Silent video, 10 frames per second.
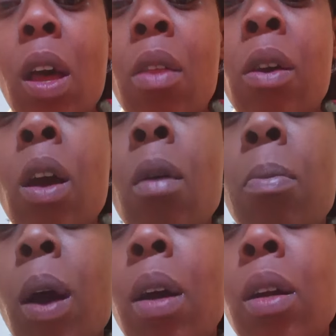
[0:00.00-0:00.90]
They're a
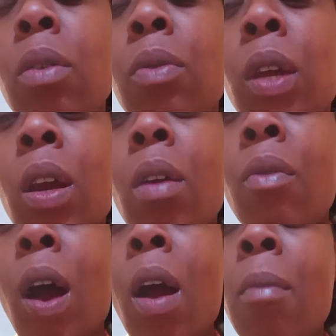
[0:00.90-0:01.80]
product of their
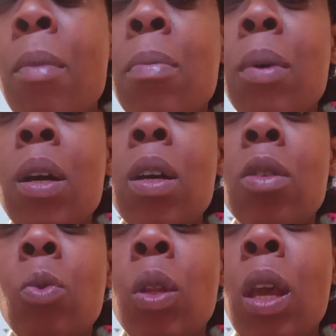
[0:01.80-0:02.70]
environment, because
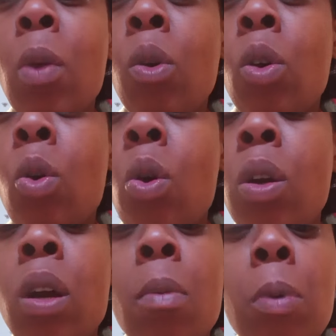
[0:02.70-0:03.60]
when they were growing
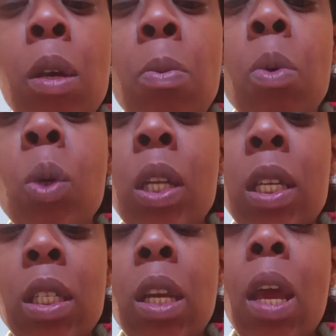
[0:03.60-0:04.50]
up, people would
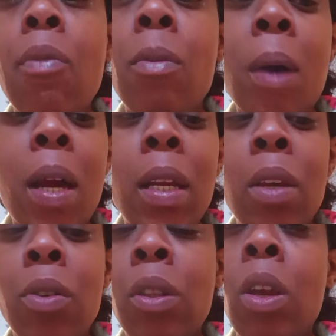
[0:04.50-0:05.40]
listen to everybody
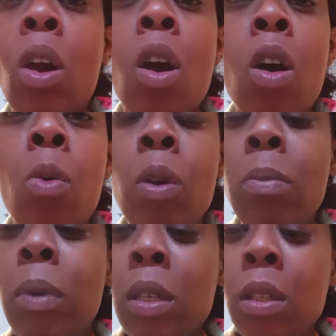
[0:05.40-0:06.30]
else, and there always
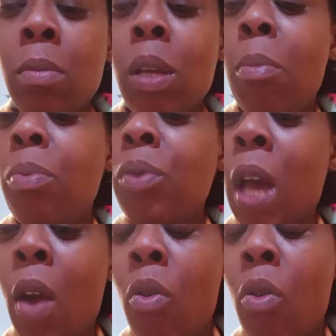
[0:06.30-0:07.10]
be some type of tower